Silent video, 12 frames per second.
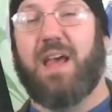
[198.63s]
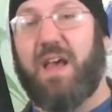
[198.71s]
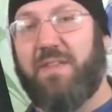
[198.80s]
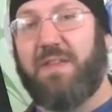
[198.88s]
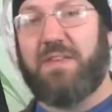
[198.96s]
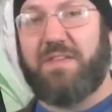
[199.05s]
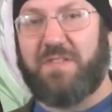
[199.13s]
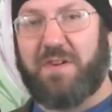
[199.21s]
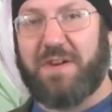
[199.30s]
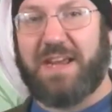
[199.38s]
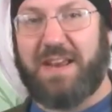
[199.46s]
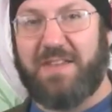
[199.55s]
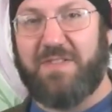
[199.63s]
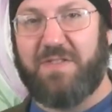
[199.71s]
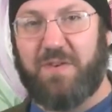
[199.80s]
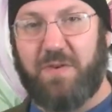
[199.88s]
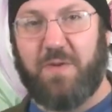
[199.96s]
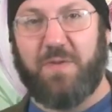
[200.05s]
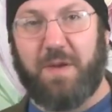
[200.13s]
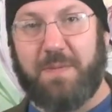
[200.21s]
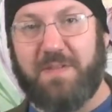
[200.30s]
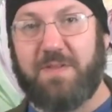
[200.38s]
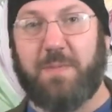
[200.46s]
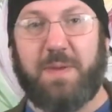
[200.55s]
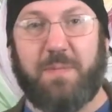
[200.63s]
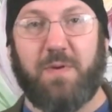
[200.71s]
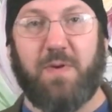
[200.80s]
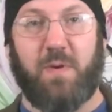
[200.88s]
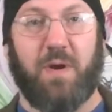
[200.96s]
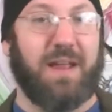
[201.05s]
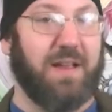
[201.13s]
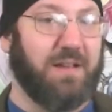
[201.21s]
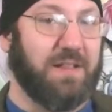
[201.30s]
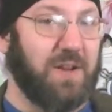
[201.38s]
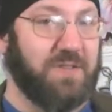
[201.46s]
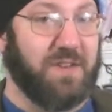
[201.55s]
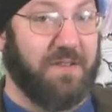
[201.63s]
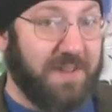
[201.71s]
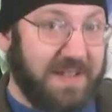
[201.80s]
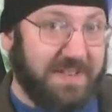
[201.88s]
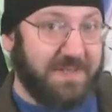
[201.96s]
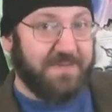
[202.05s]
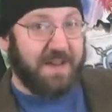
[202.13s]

And then they start getting to, there'll be some people who are in close offensive